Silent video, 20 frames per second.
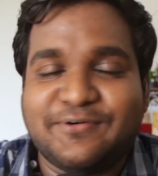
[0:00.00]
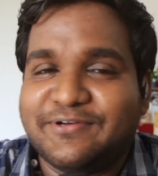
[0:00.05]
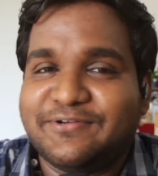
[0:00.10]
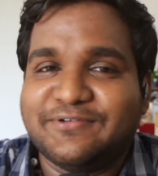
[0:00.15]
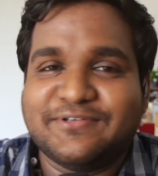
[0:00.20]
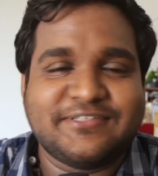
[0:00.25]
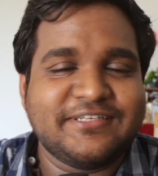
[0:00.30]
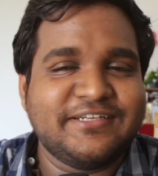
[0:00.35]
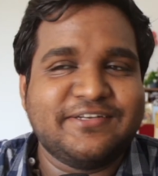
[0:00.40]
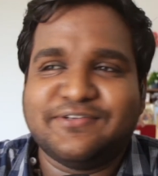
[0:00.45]
It
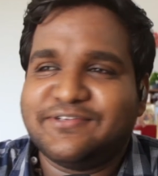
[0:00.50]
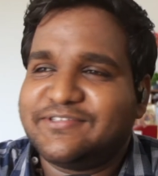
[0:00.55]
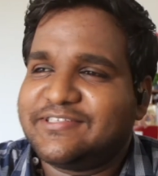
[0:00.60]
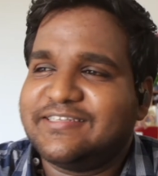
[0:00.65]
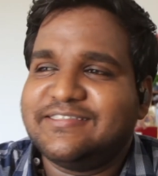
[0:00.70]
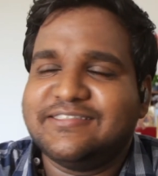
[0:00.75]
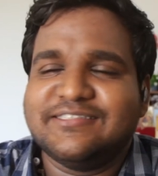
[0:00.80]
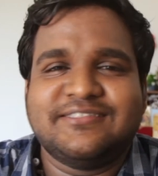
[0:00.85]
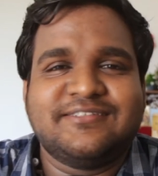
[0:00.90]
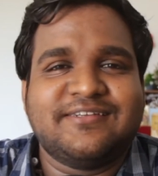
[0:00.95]
was,
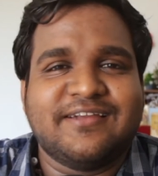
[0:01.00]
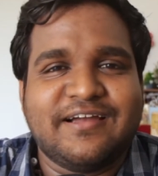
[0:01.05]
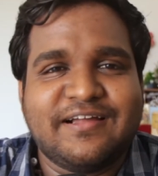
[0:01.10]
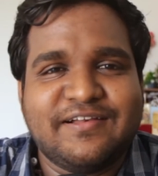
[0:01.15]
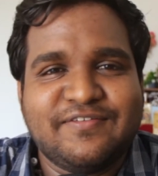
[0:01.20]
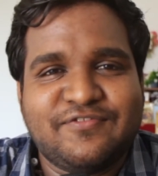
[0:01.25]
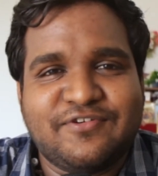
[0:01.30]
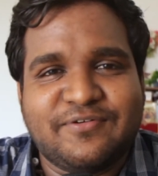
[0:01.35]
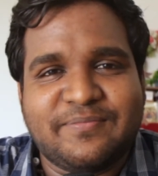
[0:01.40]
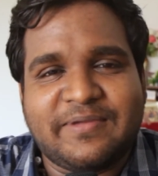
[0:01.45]
such a struggle
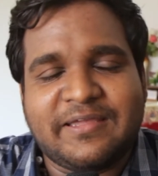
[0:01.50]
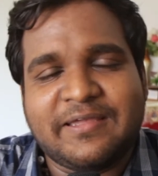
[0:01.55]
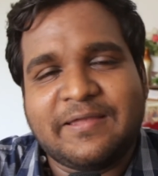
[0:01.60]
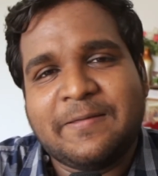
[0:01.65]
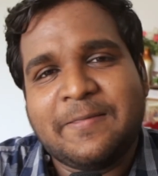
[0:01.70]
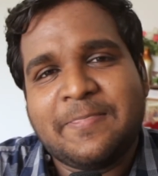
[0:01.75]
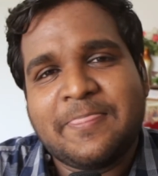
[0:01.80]
for me.